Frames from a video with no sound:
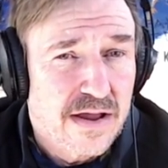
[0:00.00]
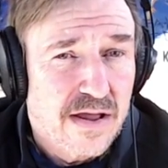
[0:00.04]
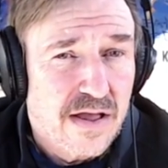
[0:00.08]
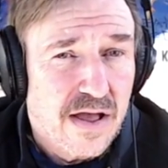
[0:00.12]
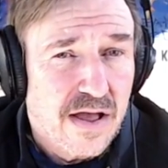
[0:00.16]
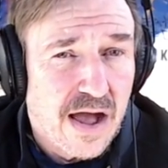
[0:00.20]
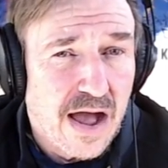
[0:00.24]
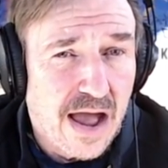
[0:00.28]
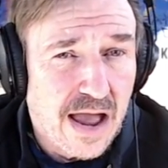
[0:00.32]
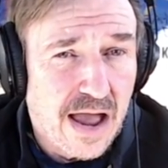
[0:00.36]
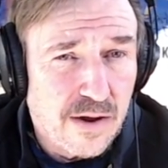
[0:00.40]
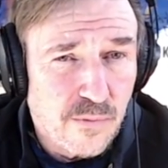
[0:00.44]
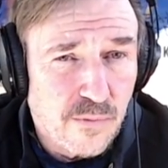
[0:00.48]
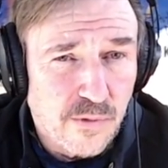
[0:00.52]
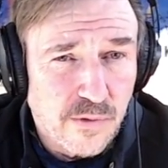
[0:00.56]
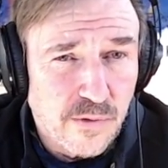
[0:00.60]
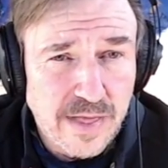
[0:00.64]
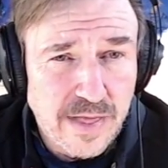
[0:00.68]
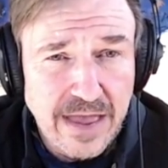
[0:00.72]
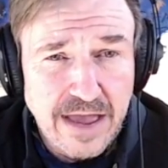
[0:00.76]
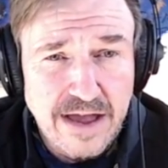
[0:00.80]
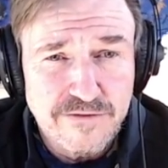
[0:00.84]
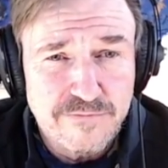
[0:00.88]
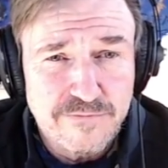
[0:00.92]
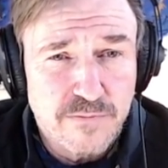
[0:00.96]
I will
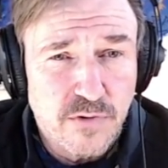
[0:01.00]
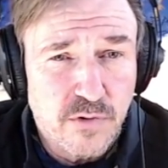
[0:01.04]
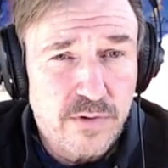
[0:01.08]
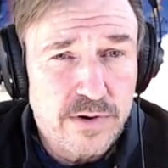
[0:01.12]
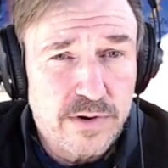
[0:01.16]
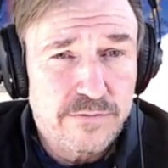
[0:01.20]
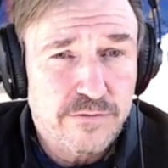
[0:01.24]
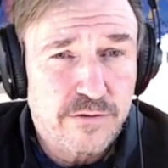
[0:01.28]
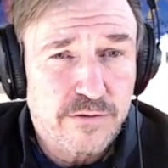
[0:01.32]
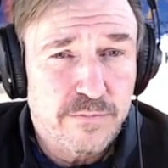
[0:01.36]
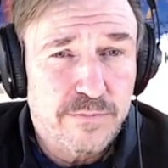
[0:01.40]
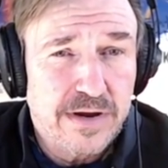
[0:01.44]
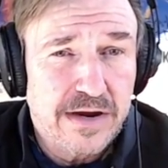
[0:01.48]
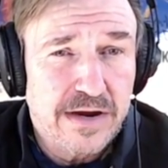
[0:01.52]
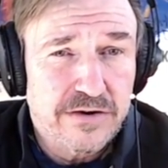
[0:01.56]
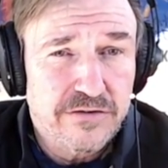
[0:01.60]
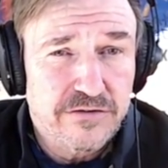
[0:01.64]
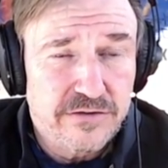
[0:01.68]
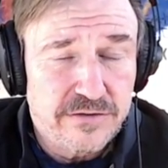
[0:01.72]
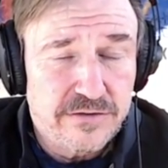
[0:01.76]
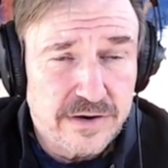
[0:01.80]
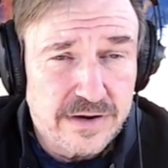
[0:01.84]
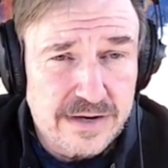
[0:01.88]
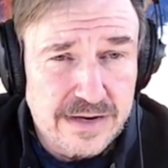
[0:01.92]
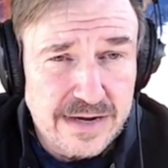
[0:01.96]
have more
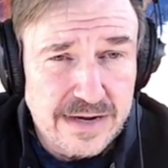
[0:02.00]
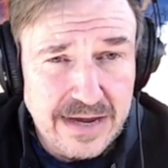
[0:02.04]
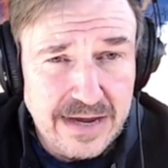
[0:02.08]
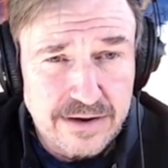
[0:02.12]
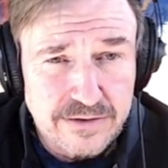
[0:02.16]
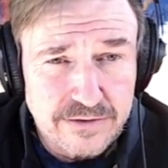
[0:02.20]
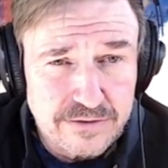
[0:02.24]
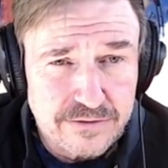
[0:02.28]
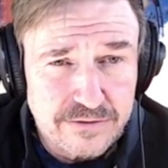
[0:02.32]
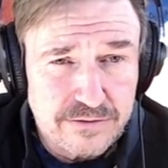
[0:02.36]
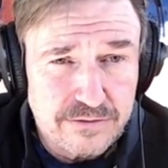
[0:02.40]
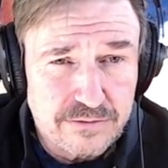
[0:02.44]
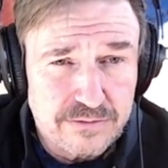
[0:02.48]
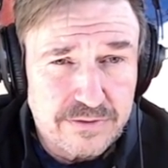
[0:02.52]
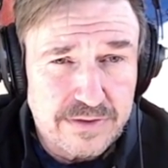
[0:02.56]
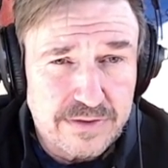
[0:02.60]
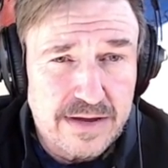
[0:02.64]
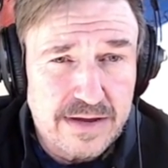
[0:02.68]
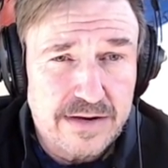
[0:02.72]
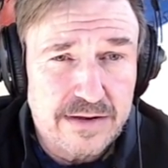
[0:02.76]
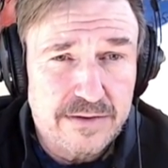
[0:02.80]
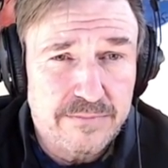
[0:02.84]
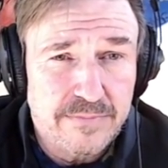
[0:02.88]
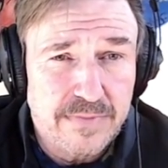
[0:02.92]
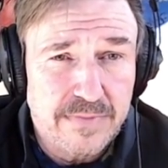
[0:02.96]
information on how to do
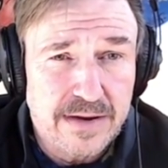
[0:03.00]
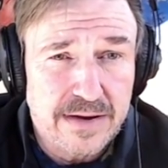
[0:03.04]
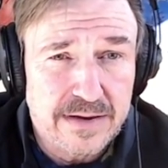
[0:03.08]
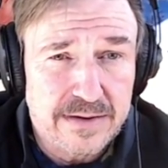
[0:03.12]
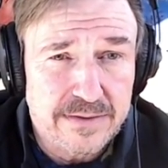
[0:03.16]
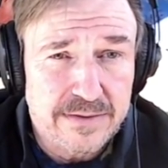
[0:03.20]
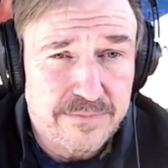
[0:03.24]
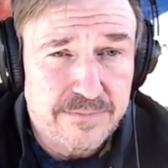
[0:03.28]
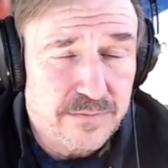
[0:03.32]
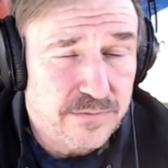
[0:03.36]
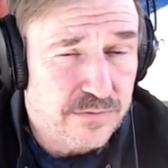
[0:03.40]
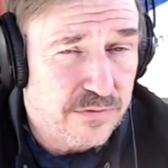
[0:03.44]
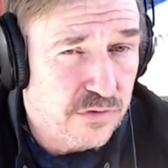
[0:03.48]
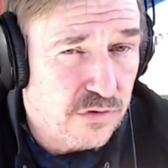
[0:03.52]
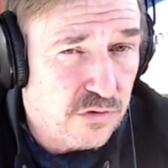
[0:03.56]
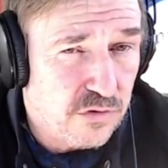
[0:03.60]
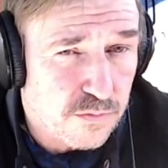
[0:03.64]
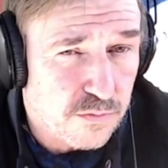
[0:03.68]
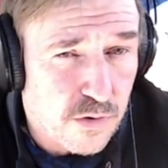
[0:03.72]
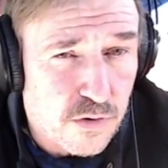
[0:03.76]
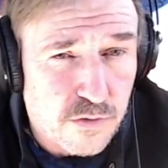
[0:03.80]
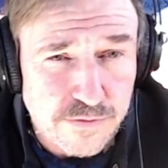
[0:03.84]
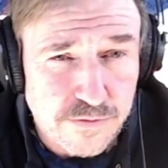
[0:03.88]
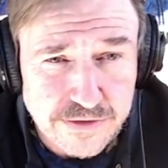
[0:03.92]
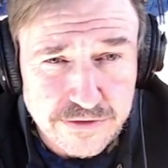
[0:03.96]
that in my new
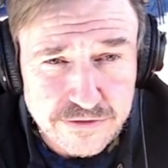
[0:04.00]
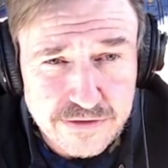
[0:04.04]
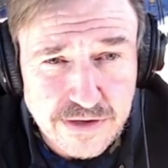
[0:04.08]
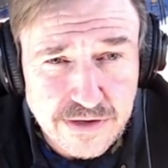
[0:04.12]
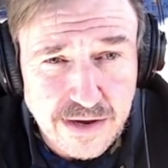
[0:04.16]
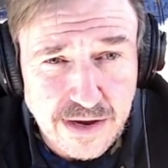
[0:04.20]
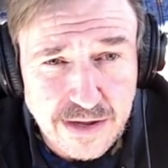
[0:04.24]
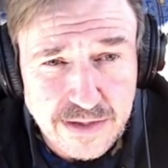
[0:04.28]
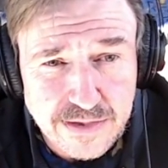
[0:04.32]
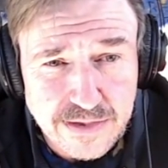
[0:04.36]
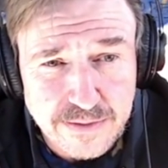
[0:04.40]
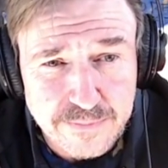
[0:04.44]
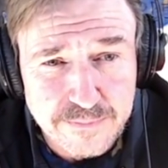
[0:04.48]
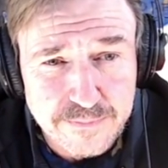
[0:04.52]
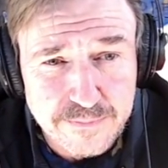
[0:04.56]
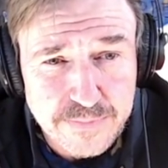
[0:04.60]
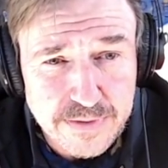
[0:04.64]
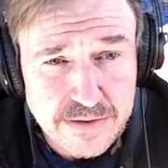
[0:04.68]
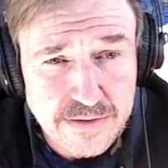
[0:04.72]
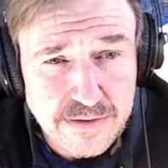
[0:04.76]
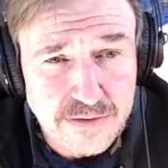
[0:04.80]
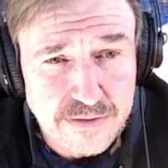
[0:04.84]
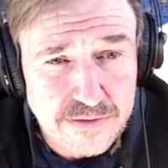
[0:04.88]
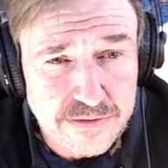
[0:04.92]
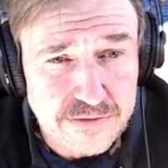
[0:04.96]
movies column,
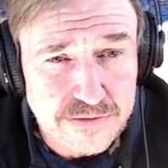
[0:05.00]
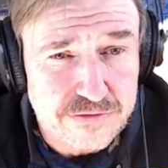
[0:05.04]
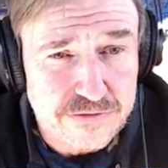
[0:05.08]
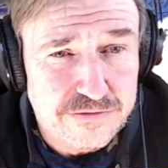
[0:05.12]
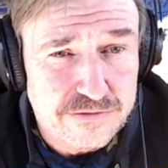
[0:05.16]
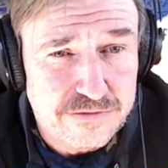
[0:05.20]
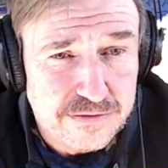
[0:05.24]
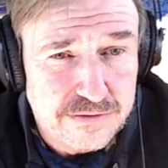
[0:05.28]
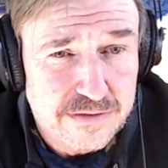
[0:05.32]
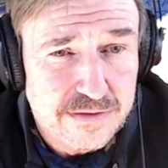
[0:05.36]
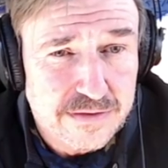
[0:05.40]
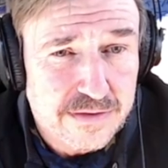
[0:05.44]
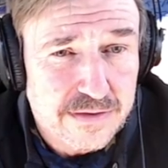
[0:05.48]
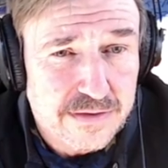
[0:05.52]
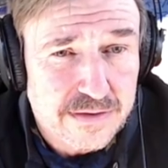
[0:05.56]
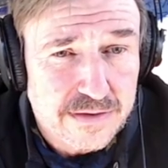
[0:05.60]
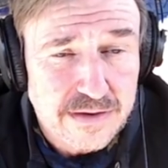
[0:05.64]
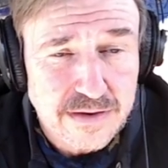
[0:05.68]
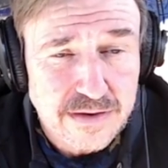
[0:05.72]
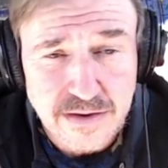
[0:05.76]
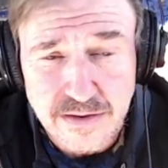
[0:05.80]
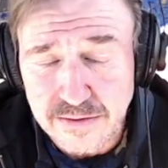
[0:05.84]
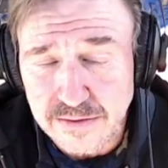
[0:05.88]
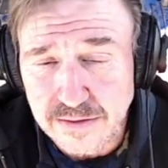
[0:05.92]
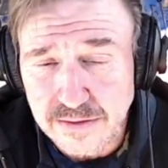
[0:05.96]
because
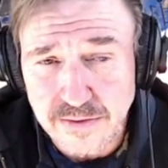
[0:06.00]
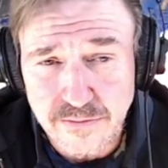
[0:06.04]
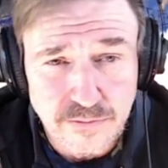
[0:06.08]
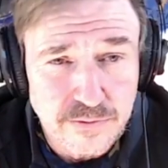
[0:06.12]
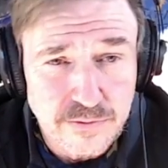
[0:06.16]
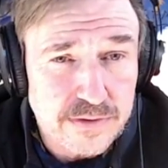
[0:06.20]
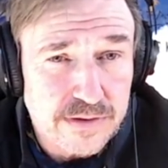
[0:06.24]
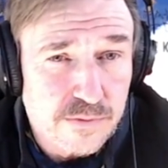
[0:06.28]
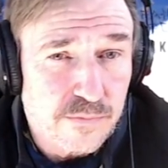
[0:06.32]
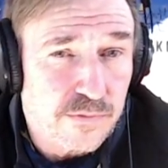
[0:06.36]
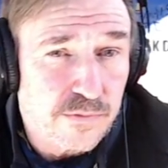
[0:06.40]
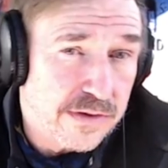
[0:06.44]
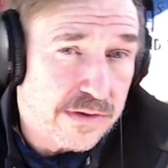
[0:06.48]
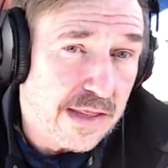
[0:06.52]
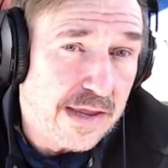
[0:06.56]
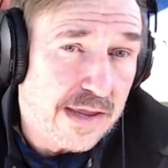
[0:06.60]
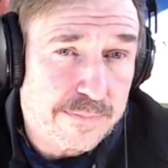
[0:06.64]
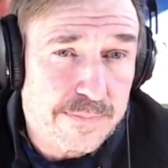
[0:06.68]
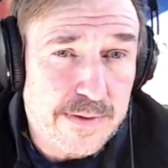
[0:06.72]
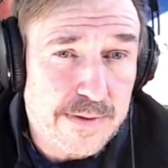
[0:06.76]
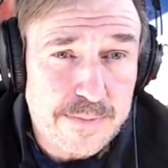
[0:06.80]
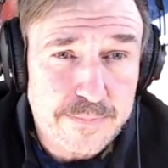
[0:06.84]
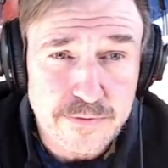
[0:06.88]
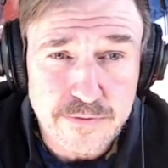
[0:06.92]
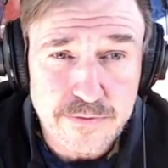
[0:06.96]
I really would
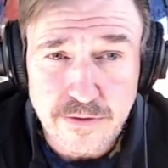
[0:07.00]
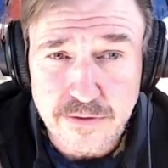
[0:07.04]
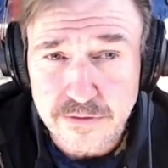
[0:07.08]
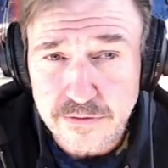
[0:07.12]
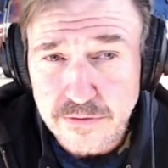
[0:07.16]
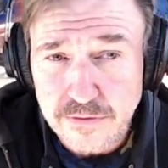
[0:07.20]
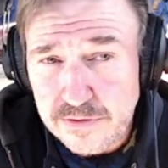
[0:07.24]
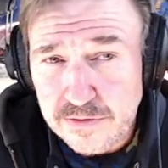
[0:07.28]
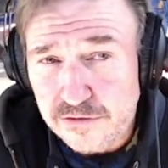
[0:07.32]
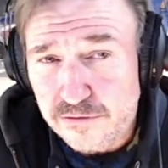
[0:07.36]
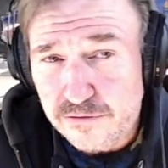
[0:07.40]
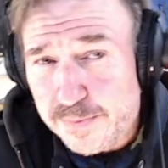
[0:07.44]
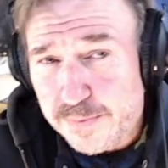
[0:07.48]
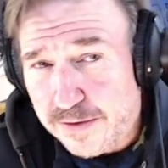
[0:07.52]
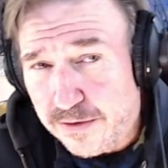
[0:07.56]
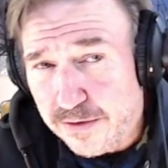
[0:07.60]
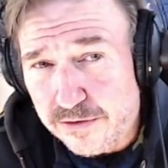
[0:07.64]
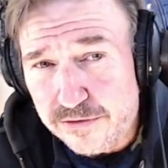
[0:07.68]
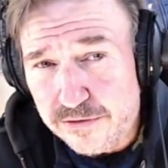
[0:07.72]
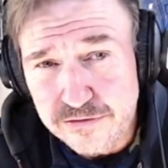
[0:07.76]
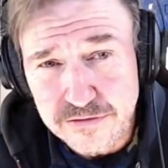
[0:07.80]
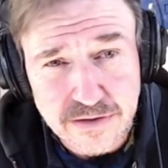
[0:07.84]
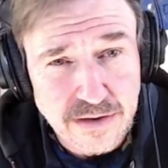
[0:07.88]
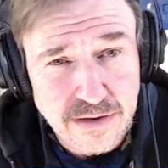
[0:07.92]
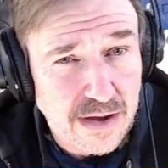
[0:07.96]
like people to do this,
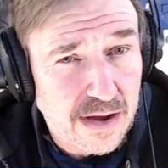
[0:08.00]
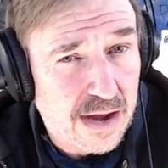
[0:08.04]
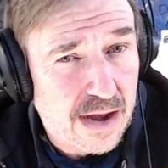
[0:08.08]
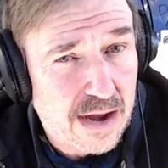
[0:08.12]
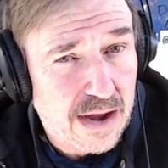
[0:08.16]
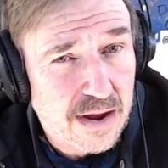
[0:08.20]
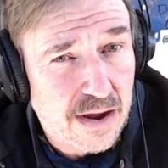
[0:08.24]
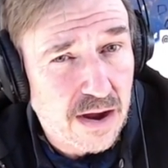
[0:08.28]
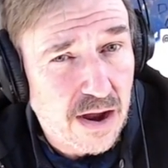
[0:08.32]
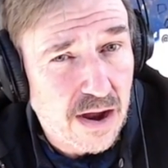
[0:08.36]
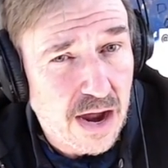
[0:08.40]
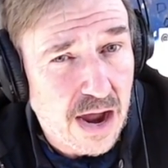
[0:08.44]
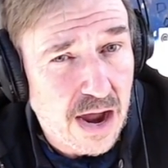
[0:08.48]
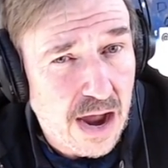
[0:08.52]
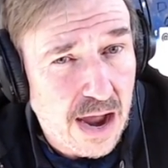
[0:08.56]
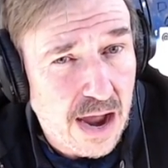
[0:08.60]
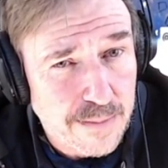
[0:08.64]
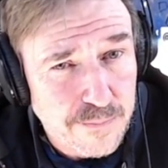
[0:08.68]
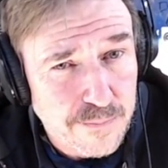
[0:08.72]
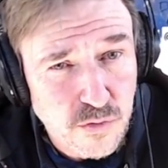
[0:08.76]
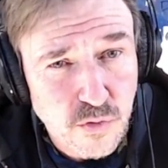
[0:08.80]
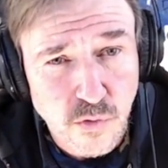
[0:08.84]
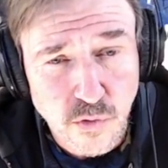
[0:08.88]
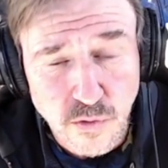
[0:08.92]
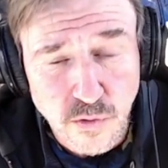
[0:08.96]
because
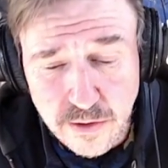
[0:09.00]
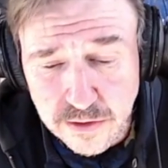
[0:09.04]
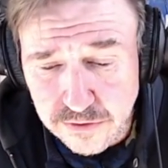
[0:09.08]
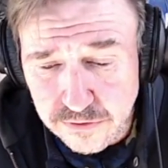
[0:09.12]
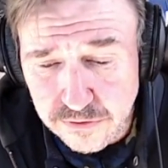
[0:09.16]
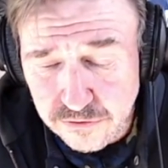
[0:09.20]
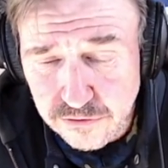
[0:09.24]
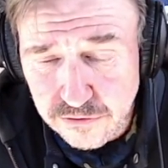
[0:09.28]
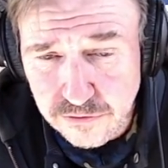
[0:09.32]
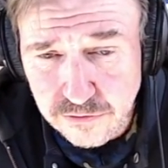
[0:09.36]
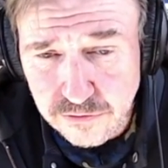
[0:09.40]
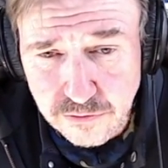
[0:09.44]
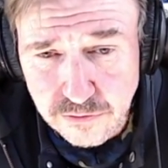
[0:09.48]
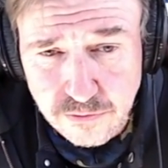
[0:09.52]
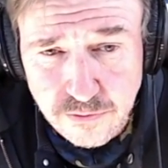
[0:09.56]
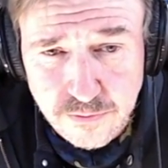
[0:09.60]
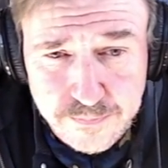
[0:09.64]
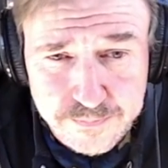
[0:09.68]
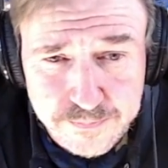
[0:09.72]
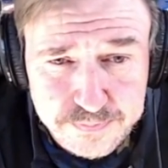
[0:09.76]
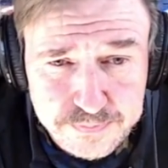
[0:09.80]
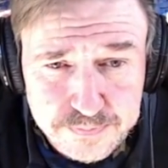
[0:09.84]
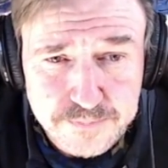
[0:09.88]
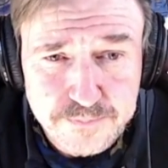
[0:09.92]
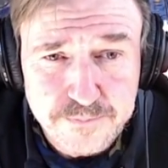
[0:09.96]
I'm going to
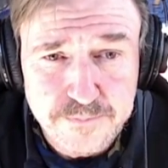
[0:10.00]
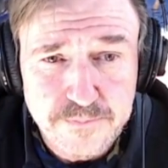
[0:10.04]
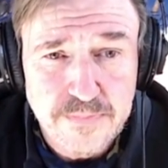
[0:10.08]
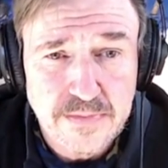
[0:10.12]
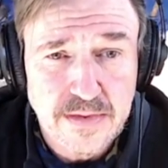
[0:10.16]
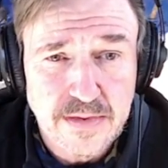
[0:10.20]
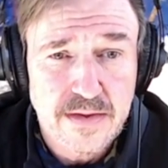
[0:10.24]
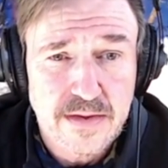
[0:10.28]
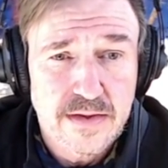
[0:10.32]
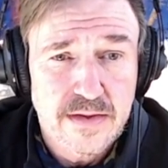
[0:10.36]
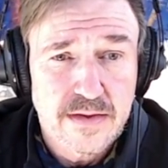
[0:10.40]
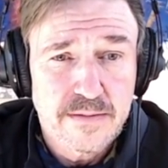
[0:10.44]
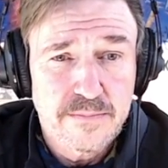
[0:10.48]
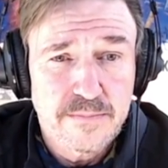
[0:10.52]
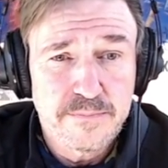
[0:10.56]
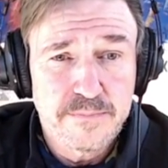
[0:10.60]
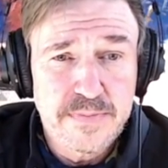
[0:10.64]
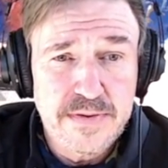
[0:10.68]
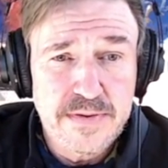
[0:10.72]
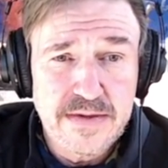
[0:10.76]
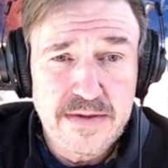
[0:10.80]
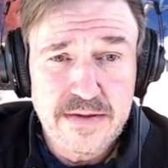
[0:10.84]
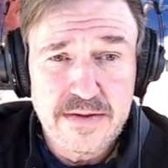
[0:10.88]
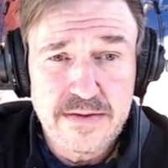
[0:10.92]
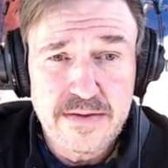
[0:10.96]

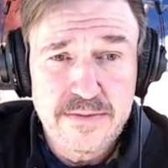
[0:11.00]
be